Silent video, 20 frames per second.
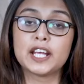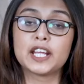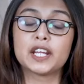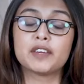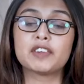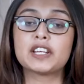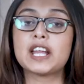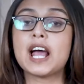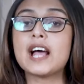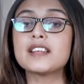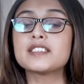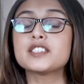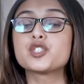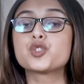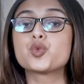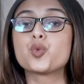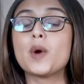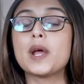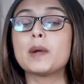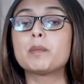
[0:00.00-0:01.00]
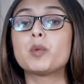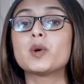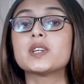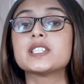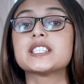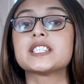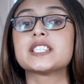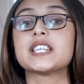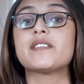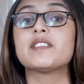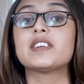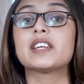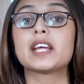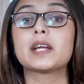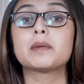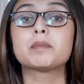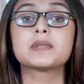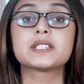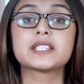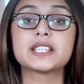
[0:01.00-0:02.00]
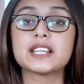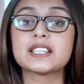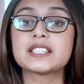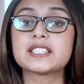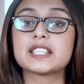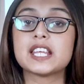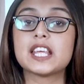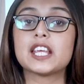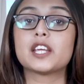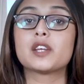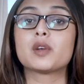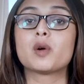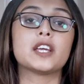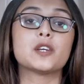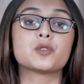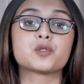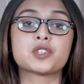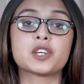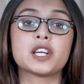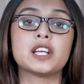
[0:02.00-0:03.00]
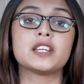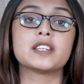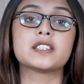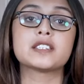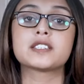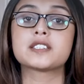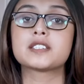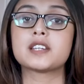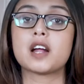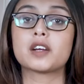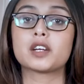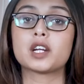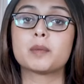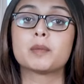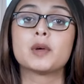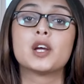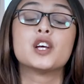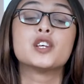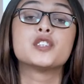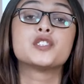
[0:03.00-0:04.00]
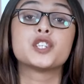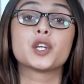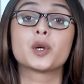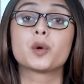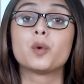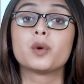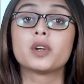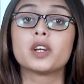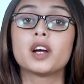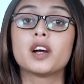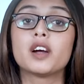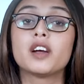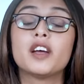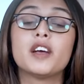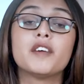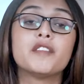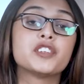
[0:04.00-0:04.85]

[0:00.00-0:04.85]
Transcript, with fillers: Now, it has a 12.79% stake in Australian startup Sicona,